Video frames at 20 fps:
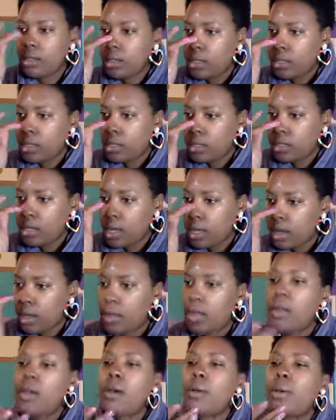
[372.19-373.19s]
it's
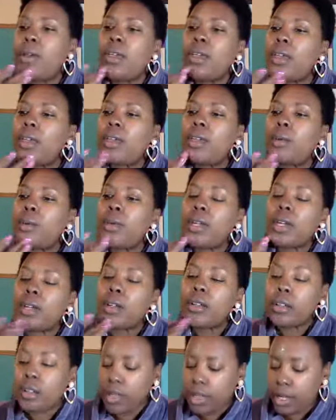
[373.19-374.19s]
not going
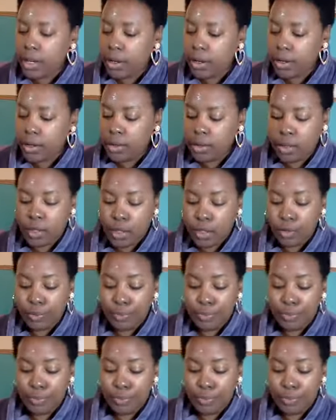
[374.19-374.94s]
anywhere later. So